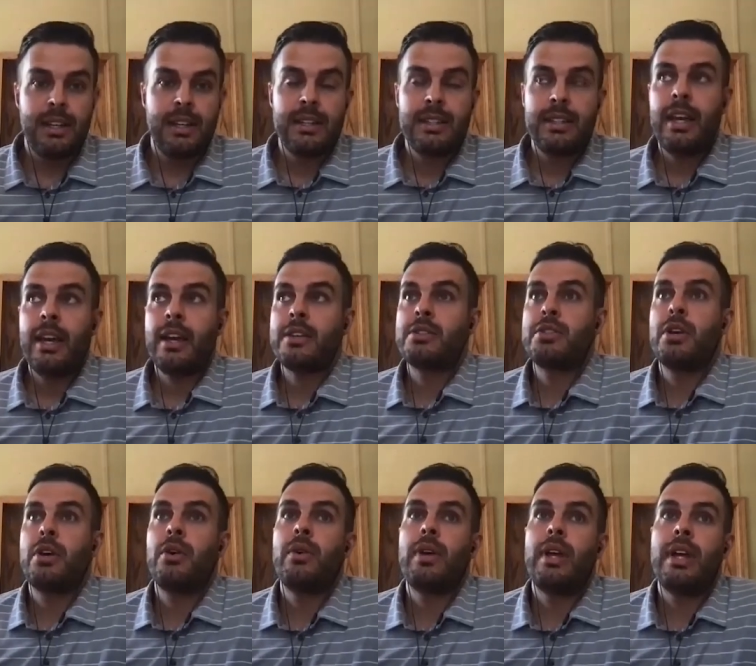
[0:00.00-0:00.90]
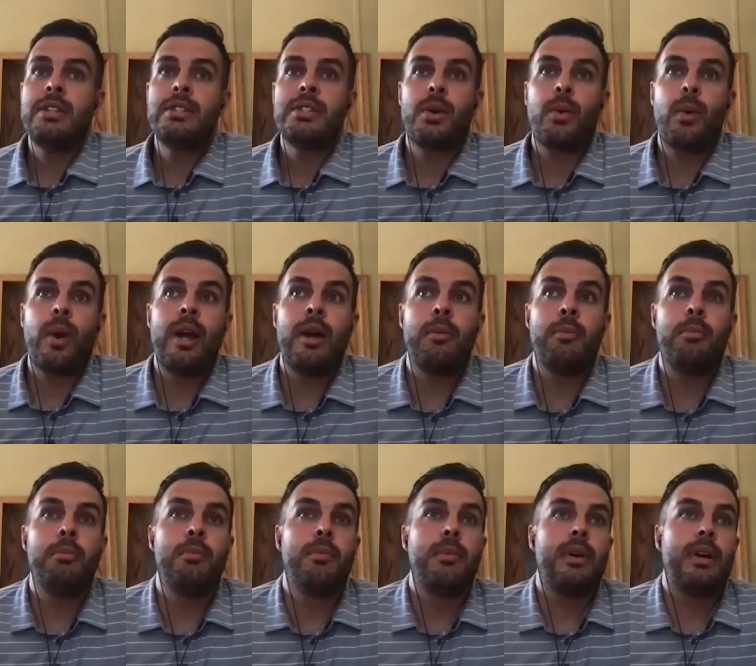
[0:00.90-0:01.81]
Yeah, so Instagram
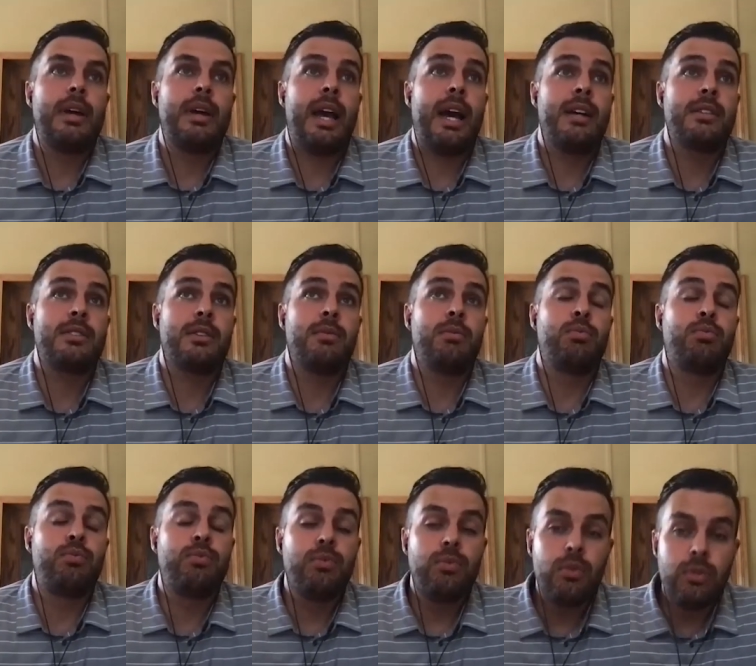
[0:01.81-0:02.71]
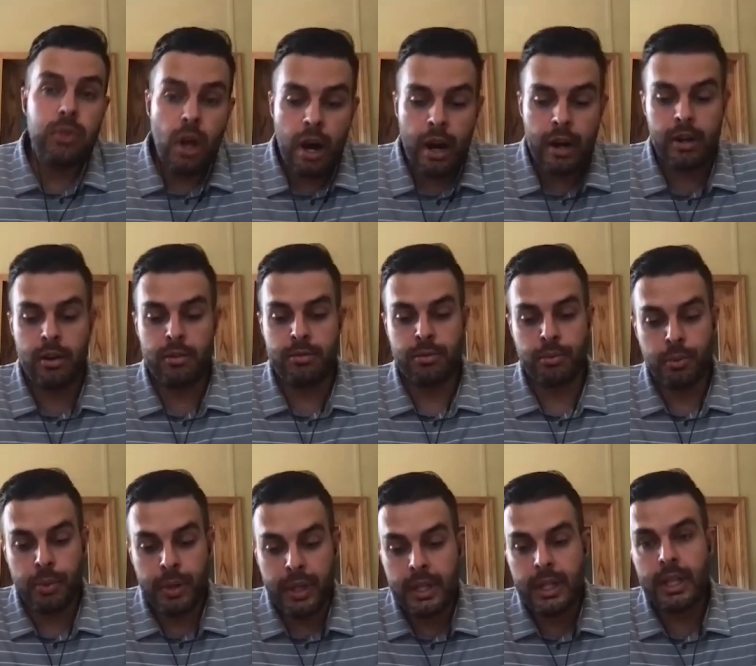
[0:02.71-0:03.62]
has a lot of
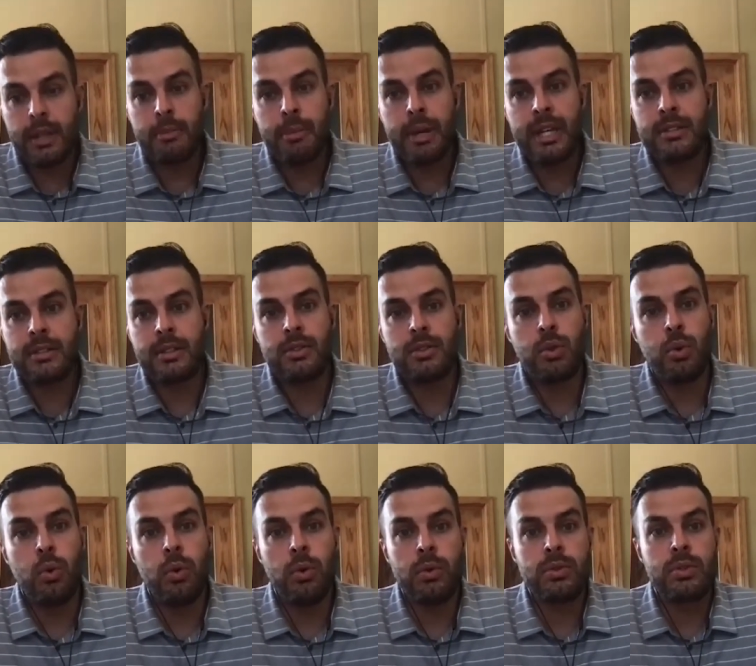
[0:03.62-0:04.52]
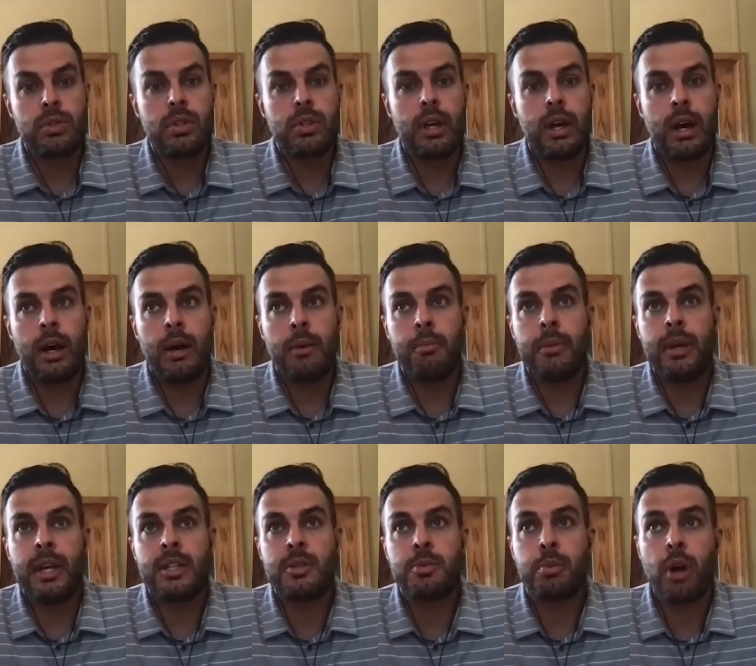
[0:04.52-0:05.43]
really amazing tools. Um,
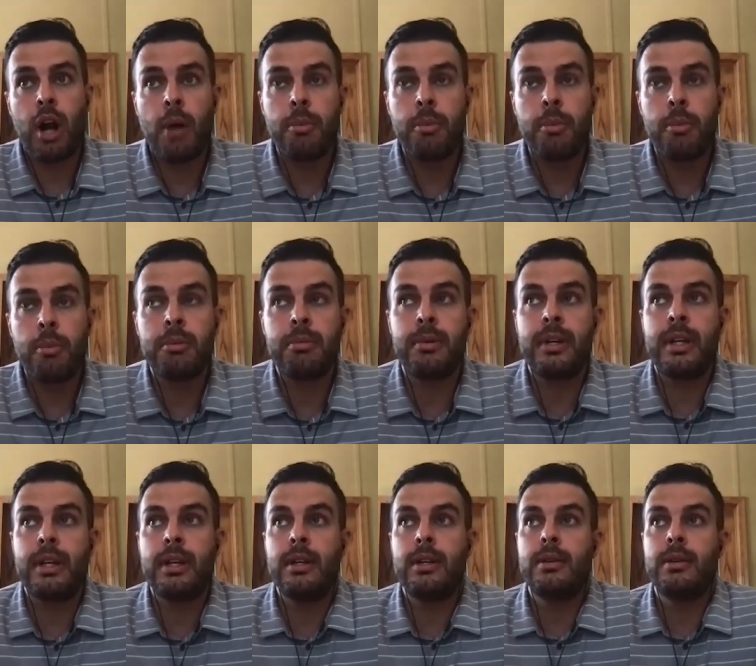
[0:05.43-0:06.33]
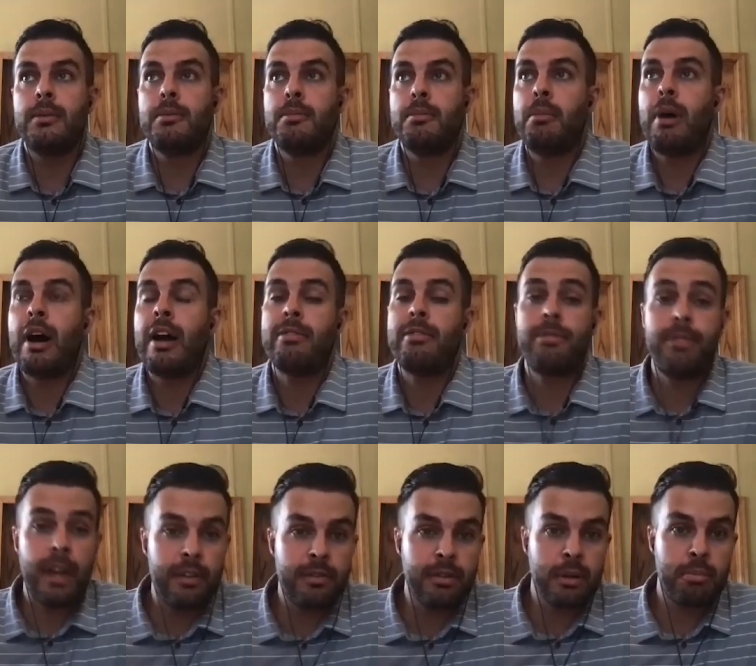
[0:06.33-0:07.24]
it's probably my
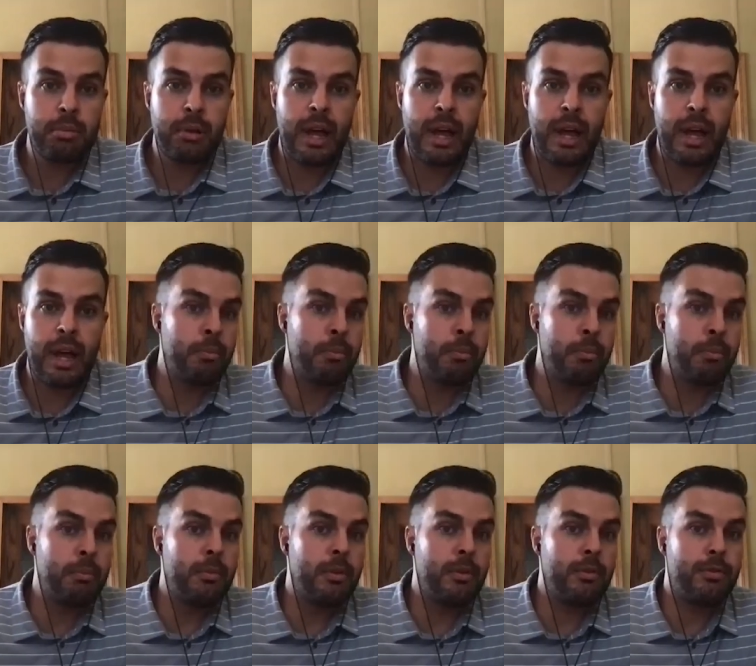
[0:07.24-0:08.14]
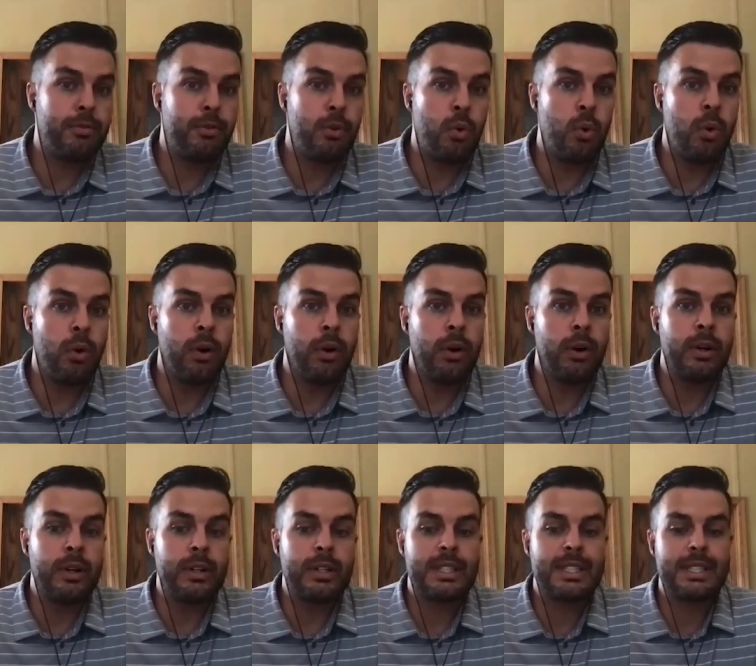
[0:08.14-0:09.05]
favorite platform
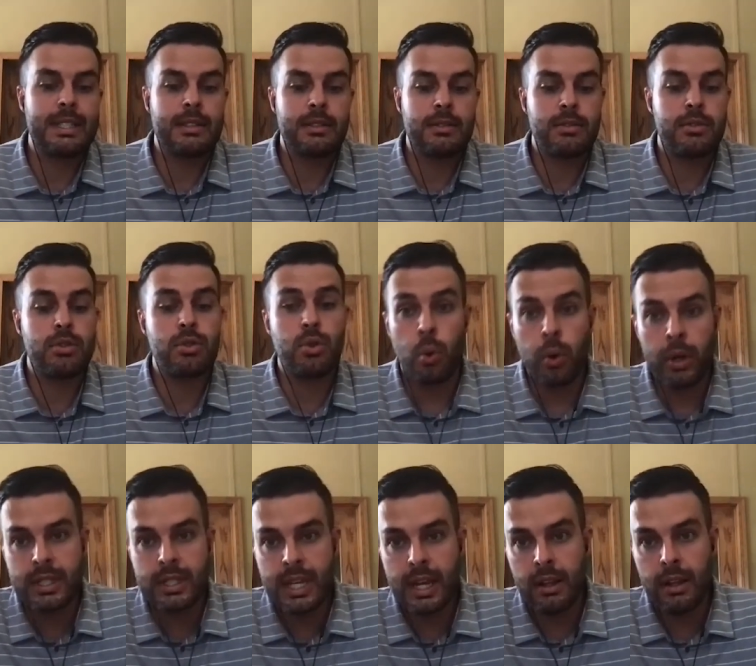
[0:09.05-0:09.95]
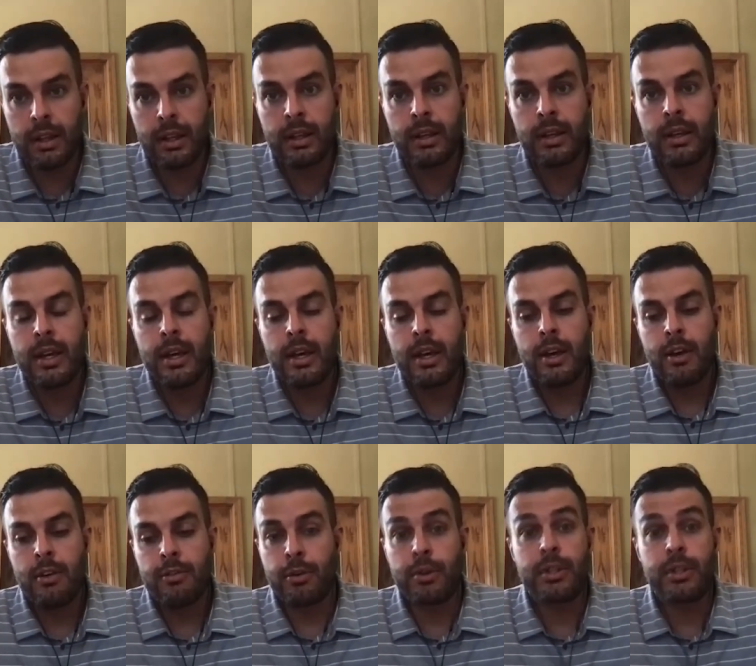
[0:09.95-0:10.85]
for storytelling,
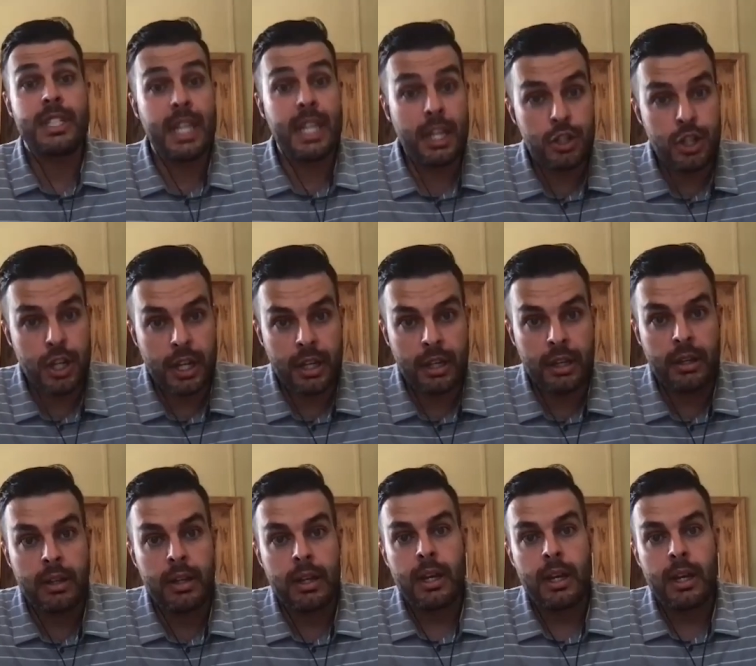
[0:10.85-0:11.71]
for teaching,